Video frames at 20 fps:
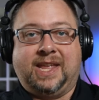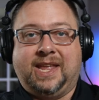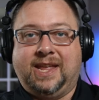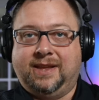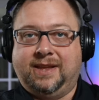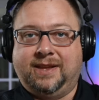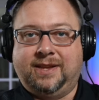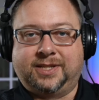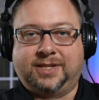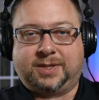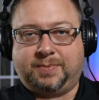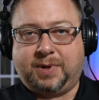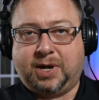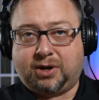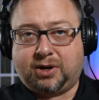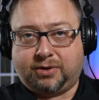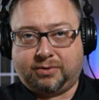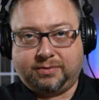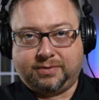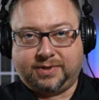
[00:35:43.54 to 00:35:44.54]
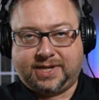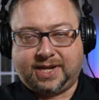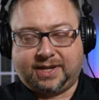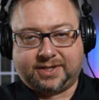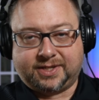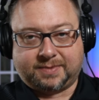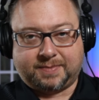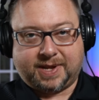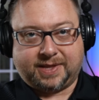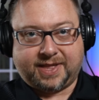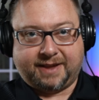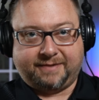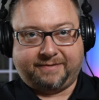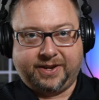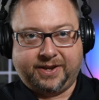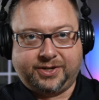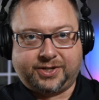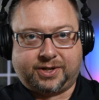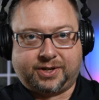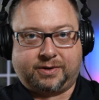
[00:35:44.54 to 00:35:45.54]
And Spiro, tell us about that
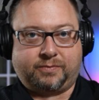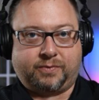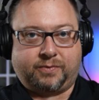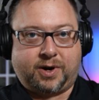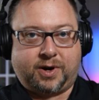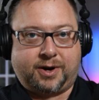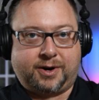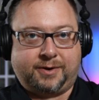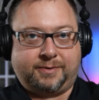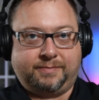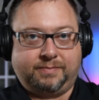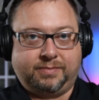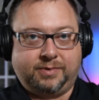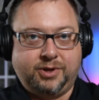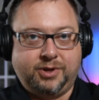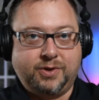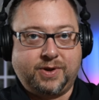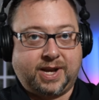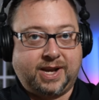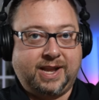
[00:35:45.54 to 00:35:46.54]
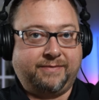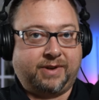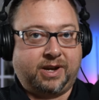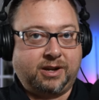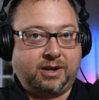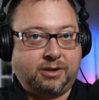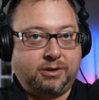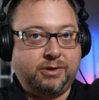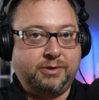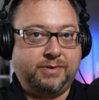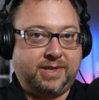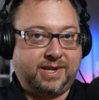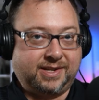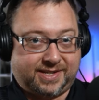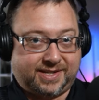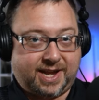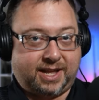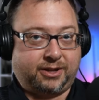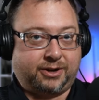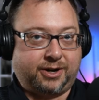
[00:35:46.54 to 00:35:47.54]
feature where you can even include the
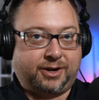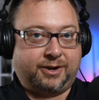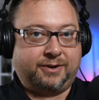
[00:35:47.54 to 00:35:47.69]
seller